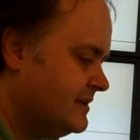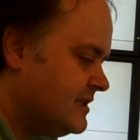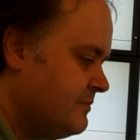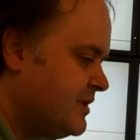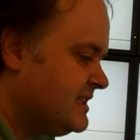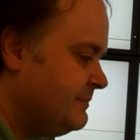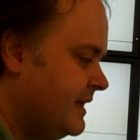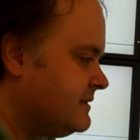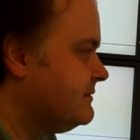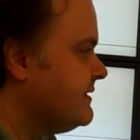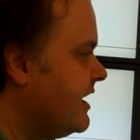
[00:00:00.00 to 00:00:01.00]
So press a
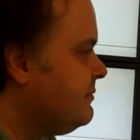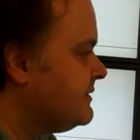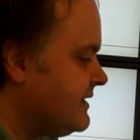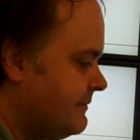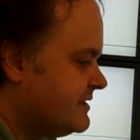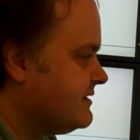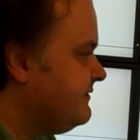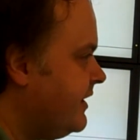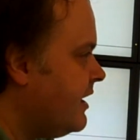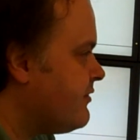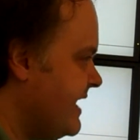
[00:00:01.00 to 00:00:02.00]
button, opens up the
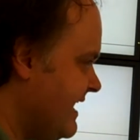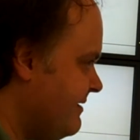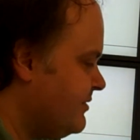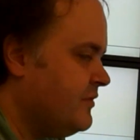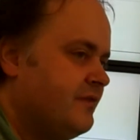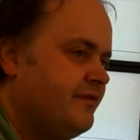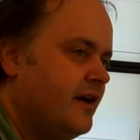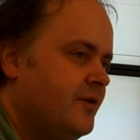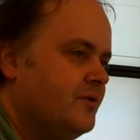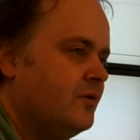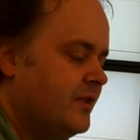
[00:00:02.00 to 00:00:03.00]
Safari app on the
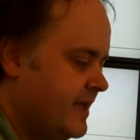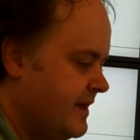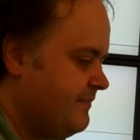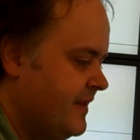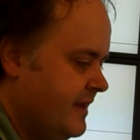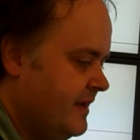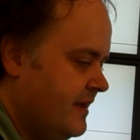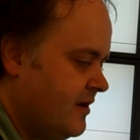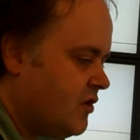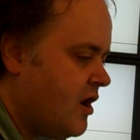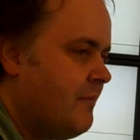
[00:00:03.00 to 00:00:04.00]
phone or the
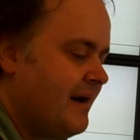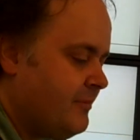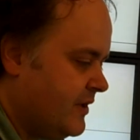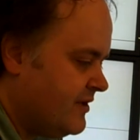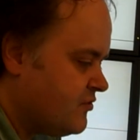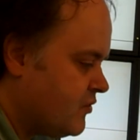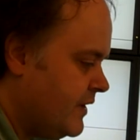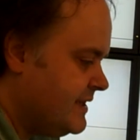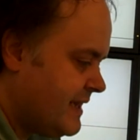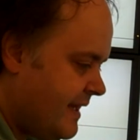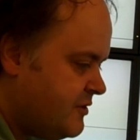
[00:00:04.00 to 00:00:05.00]
Chrome app on
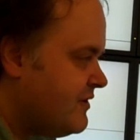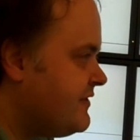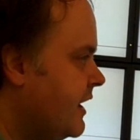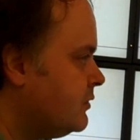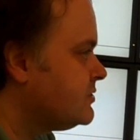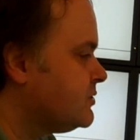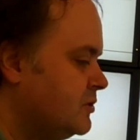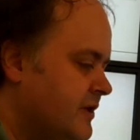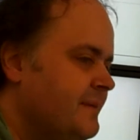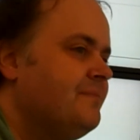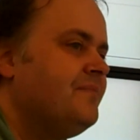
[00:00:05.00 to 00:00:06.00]
Android, and you read the whole story.